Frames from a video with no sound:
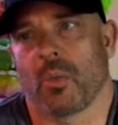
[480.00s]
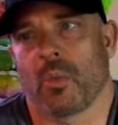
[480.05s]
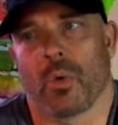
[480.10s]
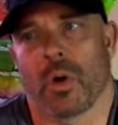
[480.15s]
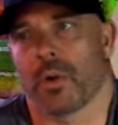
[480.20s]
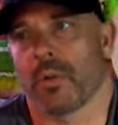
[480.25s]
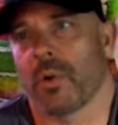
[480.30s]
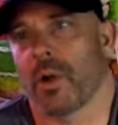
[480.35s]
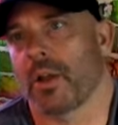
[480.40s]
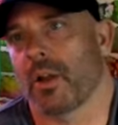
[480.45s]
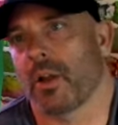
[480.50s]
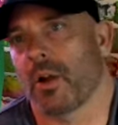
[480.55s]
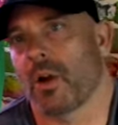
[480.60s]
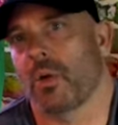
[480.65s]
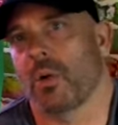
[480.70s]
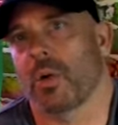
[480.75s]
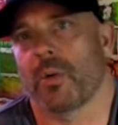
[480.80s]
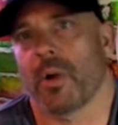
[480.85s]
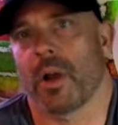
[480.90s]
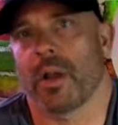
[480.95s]
Where do I go?
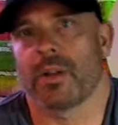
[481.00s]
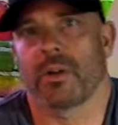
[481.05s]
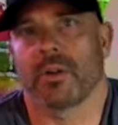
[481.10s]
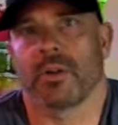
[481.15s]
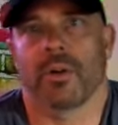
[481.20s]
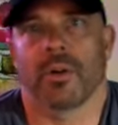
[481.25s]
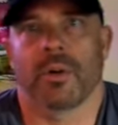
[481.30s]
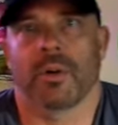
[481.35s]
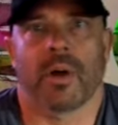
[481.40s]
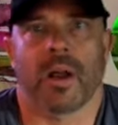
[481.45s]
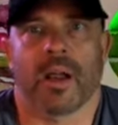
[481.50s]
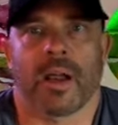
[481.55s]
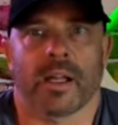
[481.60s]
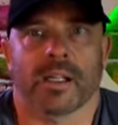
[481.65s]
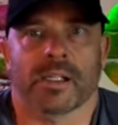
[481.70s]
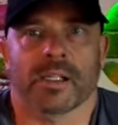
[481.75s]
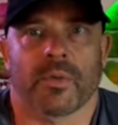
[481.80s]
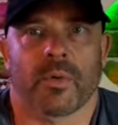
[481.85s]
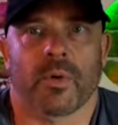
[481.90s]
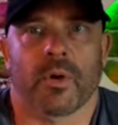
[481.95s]
What do I do? Who do I
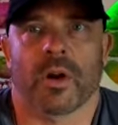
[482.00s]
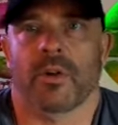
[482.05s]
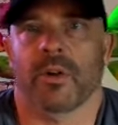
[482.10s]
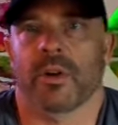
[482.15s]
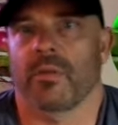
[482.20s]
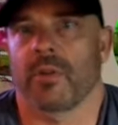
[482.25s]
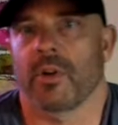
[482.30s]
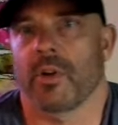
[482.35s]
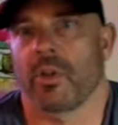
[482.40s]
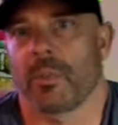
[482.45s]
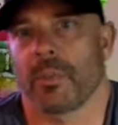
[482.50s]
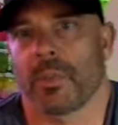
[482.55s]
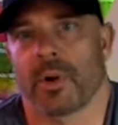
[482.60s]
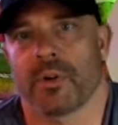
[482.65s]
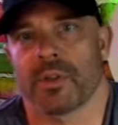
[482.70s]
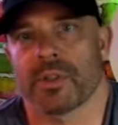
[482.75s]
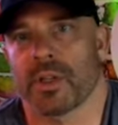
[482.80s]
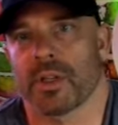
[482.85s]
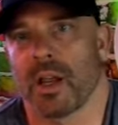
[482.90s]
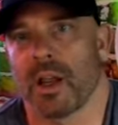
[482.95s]
ask for? I don't even know the
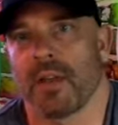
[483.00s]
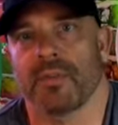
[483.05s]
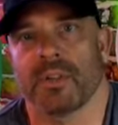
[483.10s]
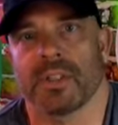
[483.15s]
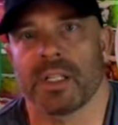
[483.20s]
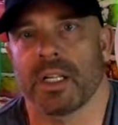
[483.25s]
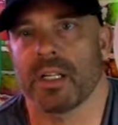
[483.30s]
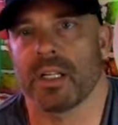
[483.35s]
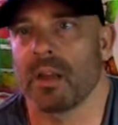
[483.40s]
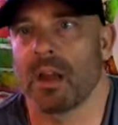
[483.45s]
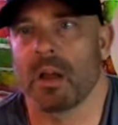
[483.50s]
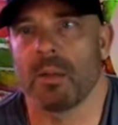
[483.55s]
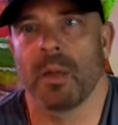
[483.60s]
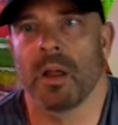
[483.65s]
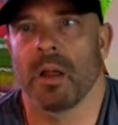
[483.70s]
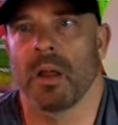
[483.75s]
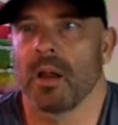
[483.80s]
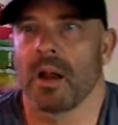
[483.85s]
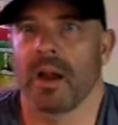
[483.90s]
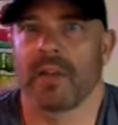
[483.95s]
person. I haven't seen them.
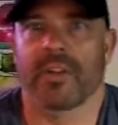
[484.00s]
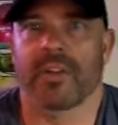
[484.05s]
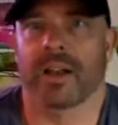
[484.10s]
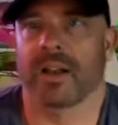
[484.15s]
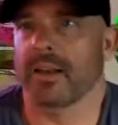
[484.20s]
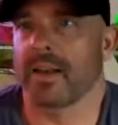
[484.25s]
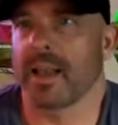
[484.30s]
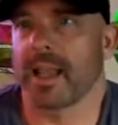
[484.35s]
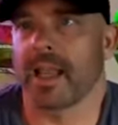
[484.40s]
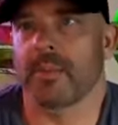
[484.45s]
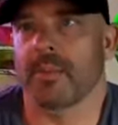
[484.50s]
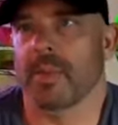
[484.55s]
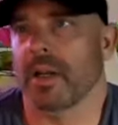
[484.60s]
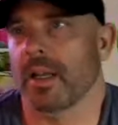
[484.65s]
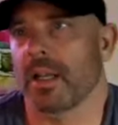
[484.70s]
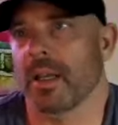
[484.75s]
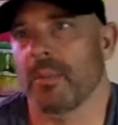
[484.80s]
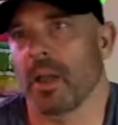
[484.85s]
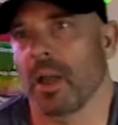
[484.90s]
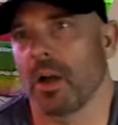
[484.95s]
I've got a name and an
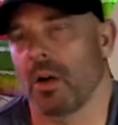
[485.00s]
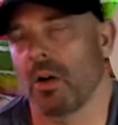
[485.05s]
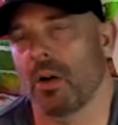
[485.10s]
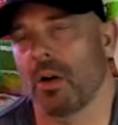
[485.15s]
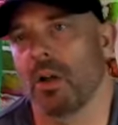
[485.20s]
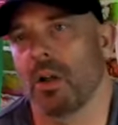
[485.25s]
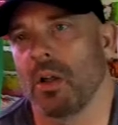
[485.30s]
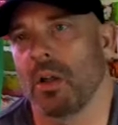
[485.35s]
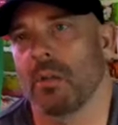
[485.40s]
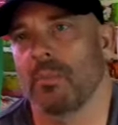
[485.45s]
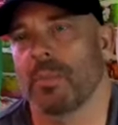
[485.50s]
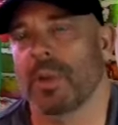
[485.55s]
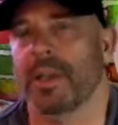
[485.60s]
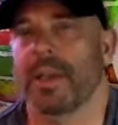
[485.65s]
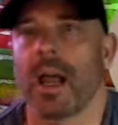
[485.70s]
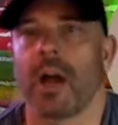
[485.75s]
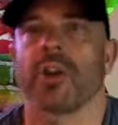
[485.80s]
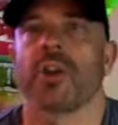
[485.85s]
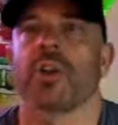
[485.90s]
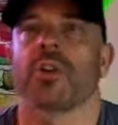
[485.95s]
email. But
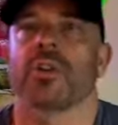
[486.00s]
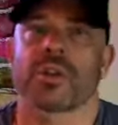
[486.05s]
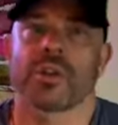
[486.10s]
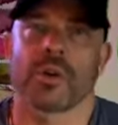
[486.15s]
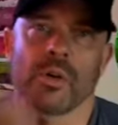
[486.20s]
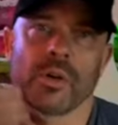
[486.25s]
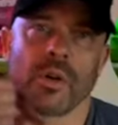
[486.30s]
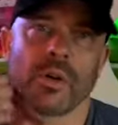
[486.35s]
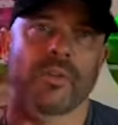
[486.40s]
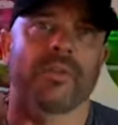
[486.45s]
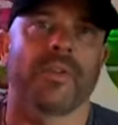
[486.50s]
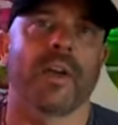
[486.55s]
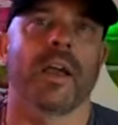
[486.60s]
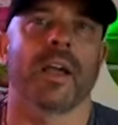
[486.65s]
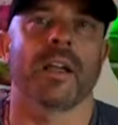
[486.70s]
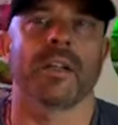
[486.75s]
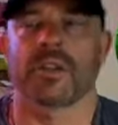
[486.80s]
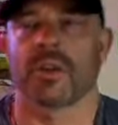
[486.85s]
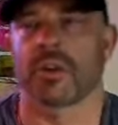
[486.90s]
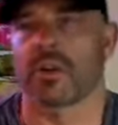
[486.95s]
now you're showing your
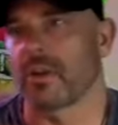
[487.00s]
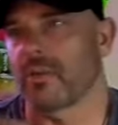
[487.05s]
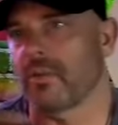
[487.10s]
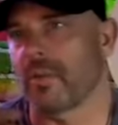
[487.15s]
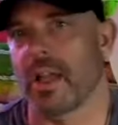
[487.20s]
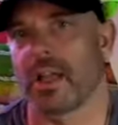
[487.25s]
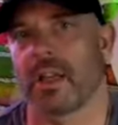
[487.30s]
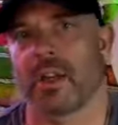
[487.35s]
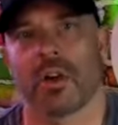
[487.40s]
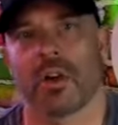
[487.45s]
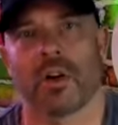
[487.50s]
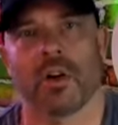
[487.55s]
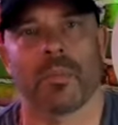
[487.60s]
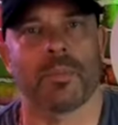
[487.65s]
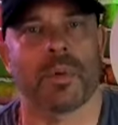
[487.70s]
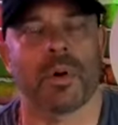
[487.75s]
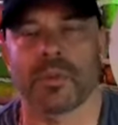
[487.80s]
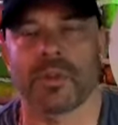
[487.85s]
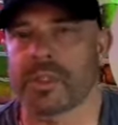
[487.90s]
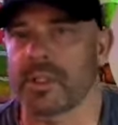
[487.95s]
face, you're conveying your
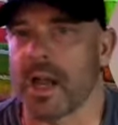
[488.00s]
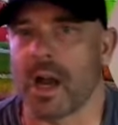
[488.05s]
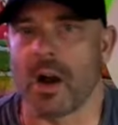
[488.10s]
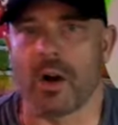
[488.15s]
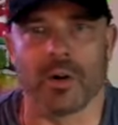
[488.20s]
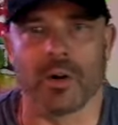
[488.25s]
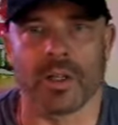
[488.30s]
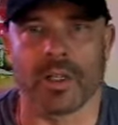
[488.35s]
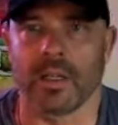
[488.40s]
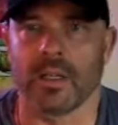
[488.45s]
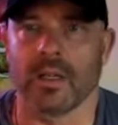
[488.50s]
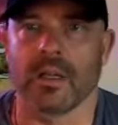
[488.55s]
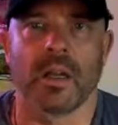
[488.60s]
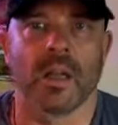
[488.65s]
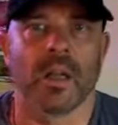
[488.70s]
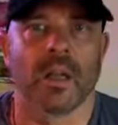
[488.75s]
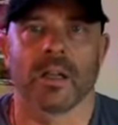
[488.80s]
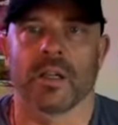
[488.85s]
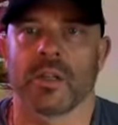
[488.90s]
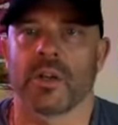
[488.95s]
personality,
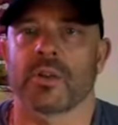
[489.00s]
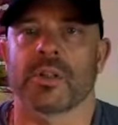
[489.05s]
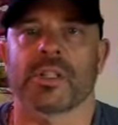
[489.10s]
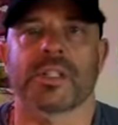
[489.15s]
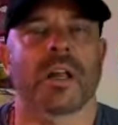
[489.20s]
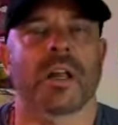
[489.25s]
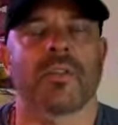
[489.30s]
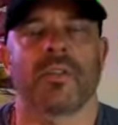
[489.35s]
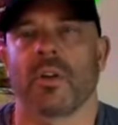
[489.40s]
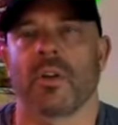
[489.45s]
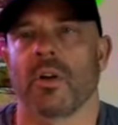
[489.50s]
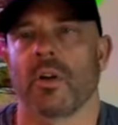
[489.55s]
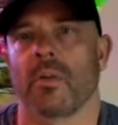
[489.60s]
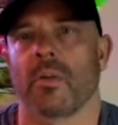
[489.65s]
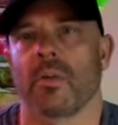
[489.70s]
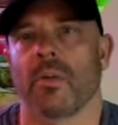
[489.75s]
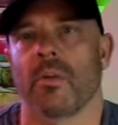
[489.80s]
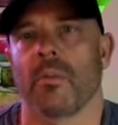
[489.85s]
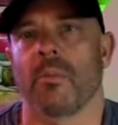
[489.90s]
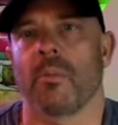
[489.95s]
you're setting
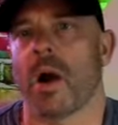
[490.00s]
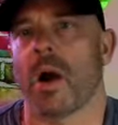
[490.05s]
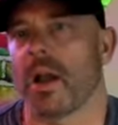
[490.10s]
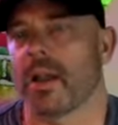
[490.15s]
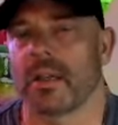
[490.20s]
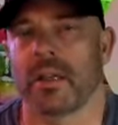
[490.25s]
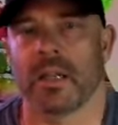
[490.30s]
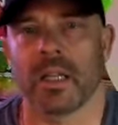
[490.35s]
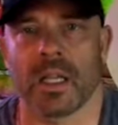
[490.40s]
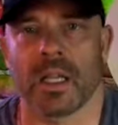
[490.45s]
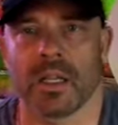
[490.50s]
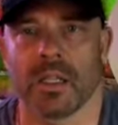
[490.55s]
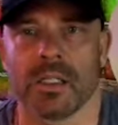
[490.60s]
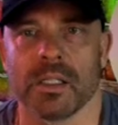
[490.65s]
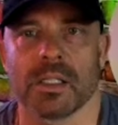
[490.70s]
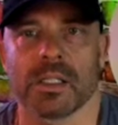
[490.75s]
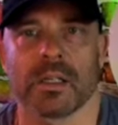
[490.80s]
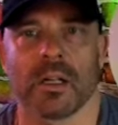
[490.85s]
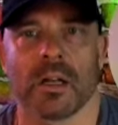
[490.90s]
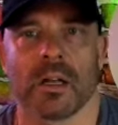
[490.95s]
their mind at
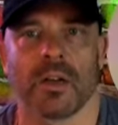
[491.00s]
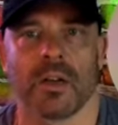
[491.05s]
ease.